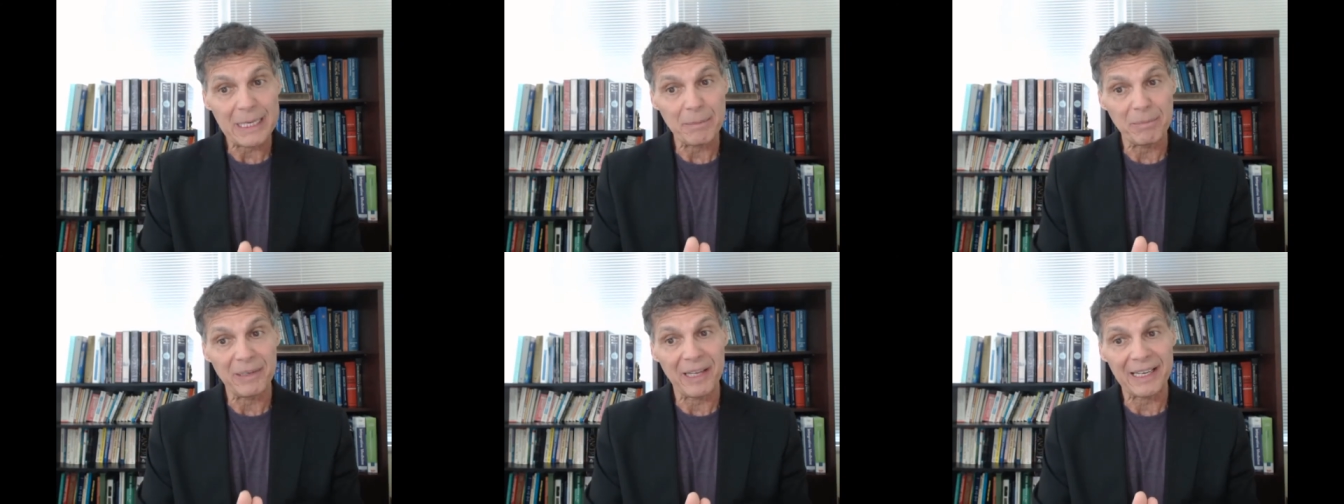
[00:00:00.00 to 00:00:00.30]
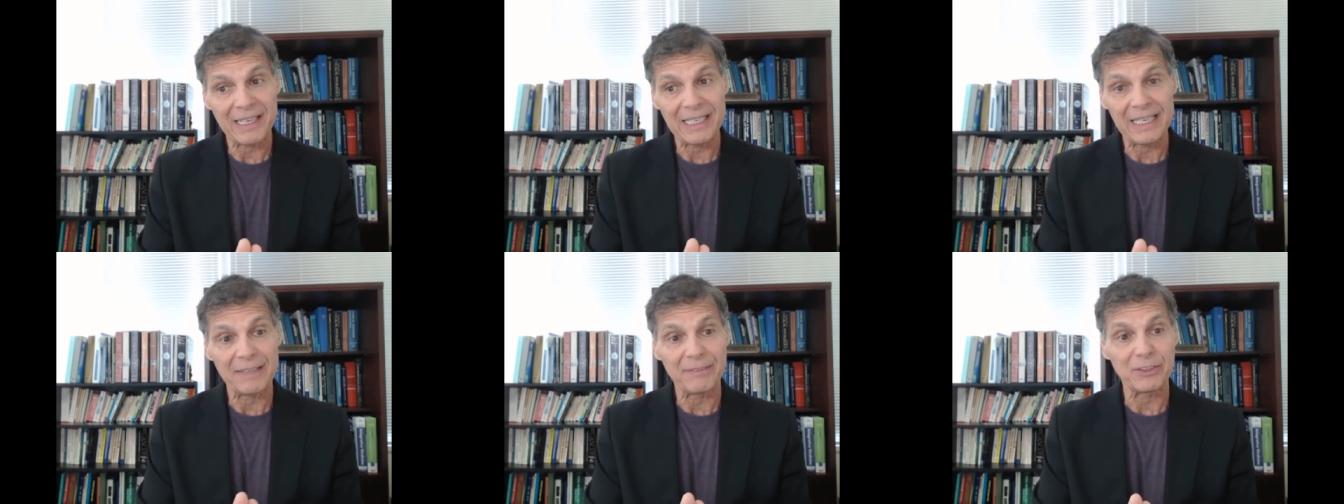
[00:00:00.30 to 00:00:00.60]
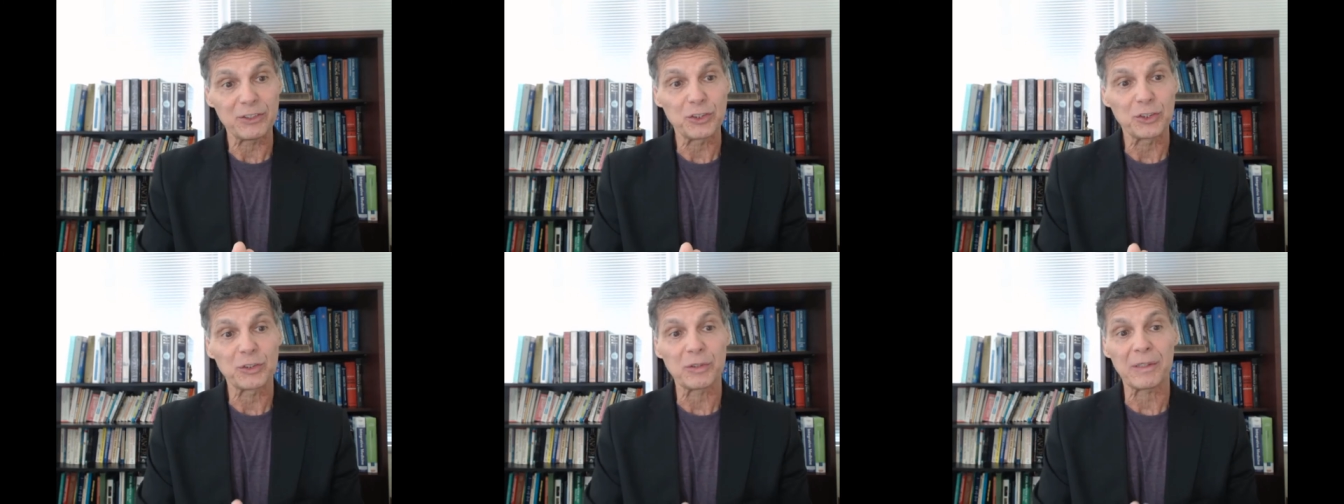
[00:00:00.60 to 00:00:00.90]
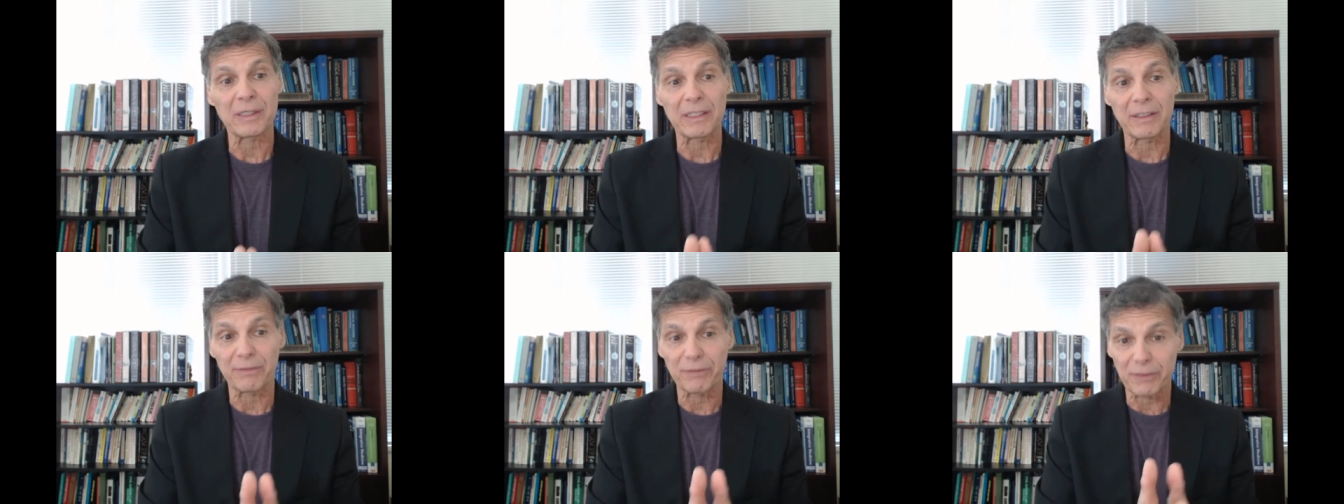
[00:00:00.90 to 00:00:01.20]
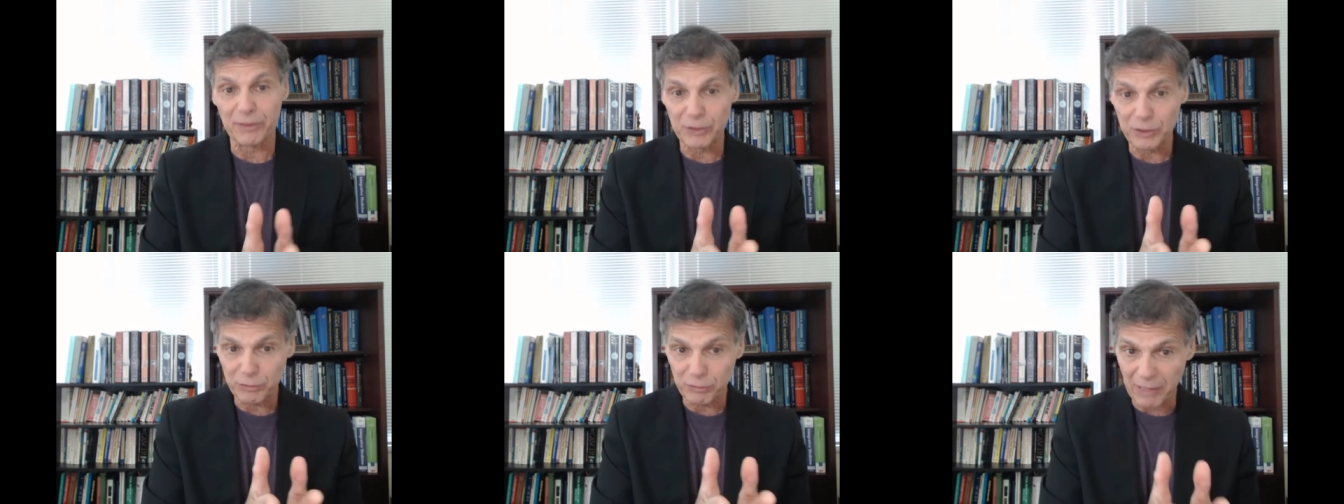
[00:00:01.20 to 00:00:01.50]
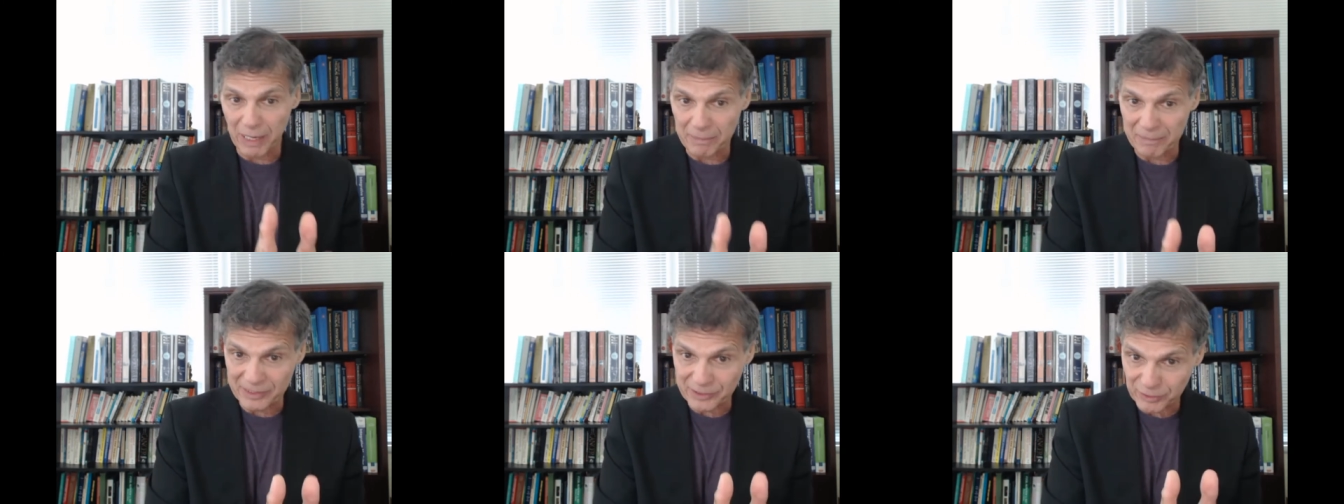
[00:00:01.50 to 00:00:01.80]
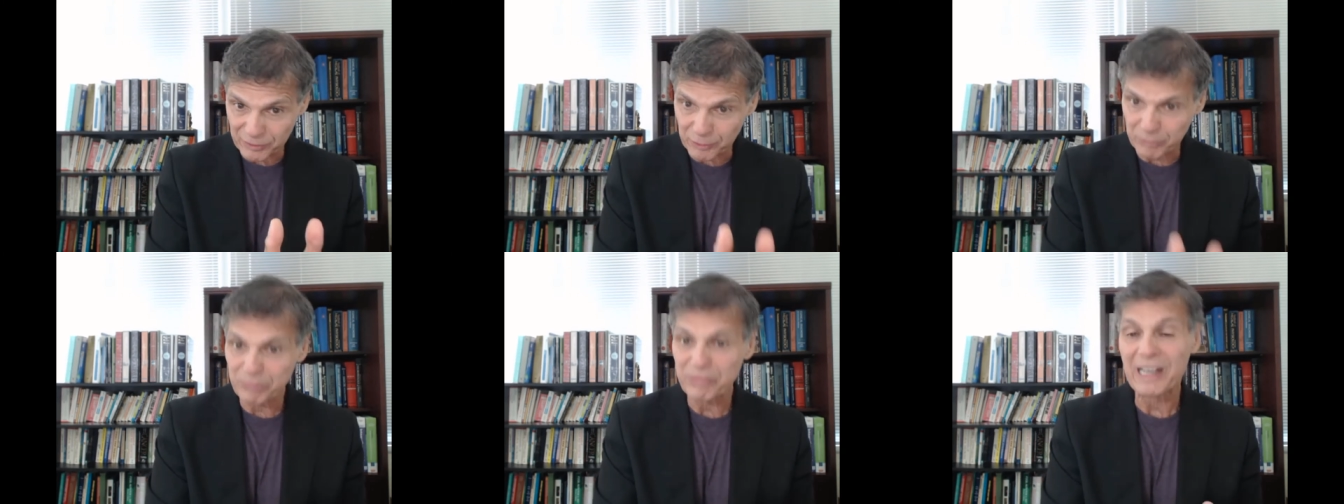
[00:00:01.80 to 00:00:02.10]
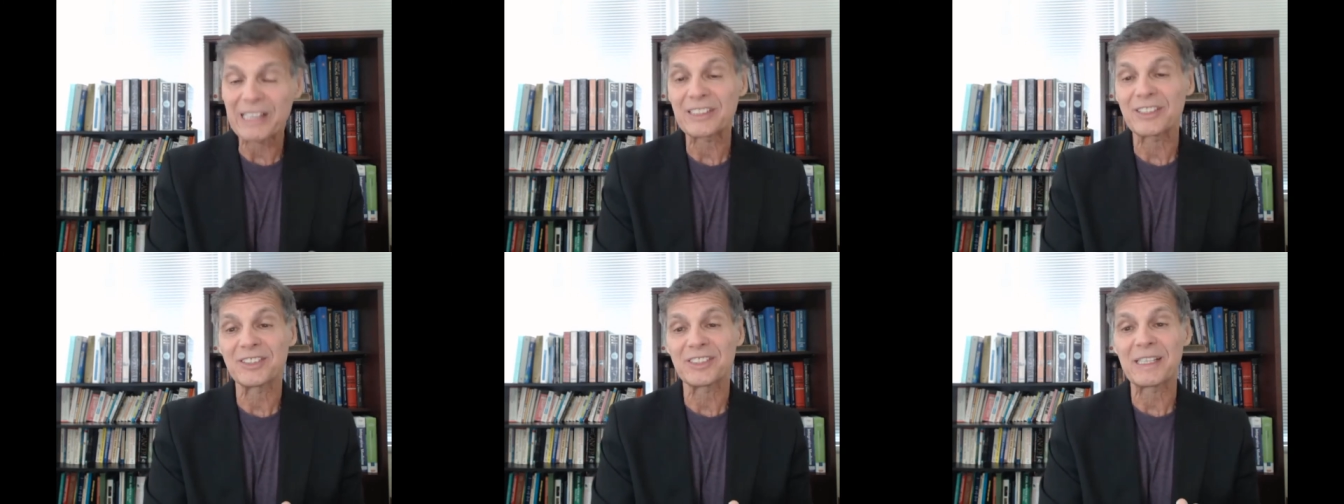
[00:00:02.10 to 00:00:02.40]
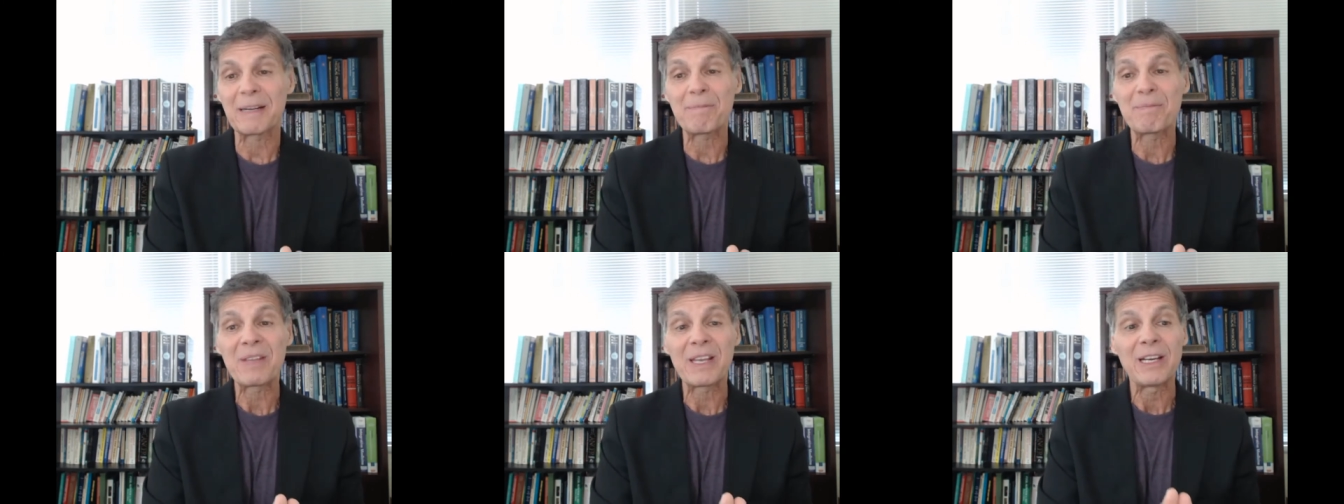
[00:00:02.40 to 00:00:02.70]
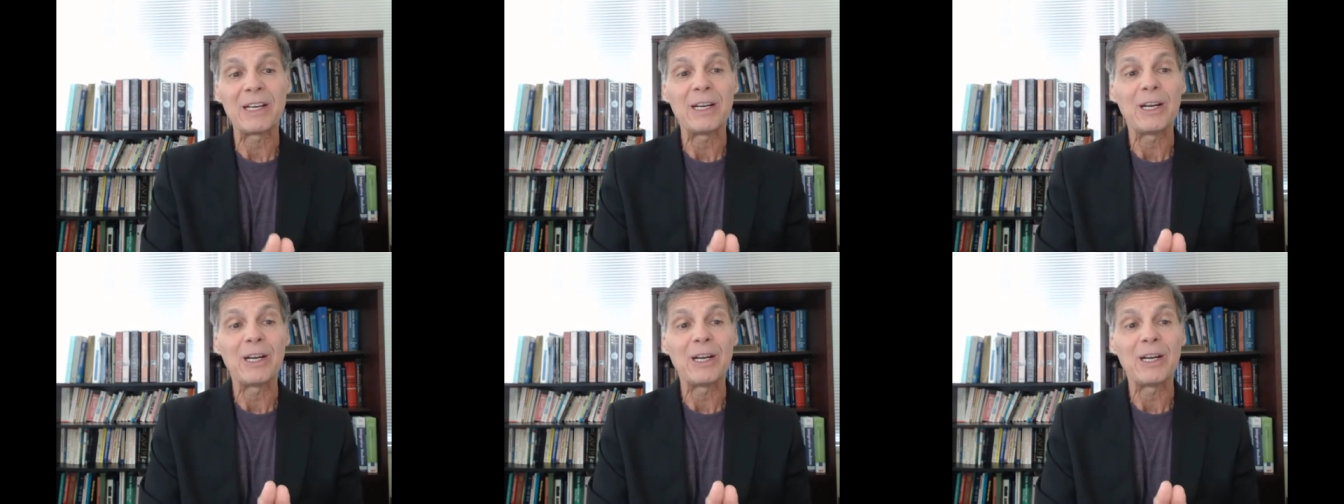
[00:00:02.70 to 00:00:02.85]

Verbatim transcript: E blood levels during the first trimester of pregnancy